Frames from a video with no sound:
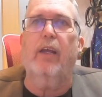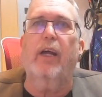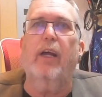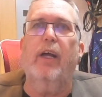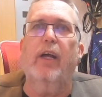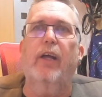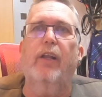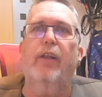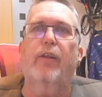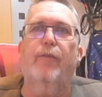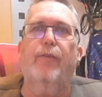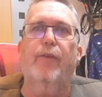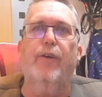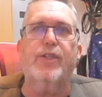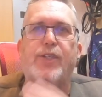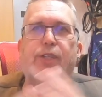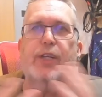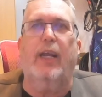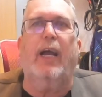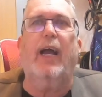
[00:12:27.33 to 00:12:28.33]
The
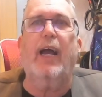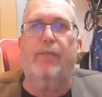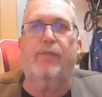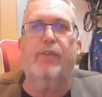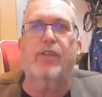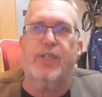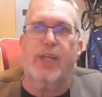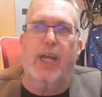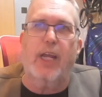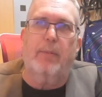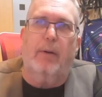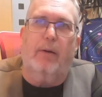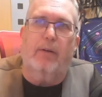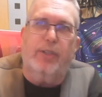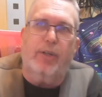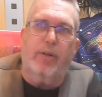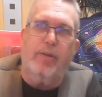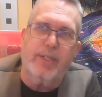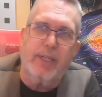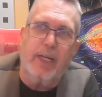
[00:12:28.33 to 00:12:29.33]
first thing I have to say about
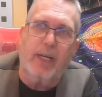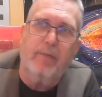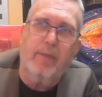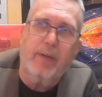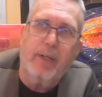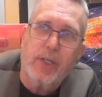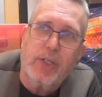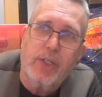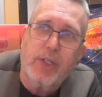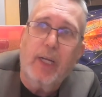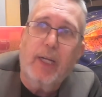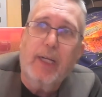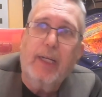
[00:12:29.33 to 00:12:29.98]
Jerry Sadowitz,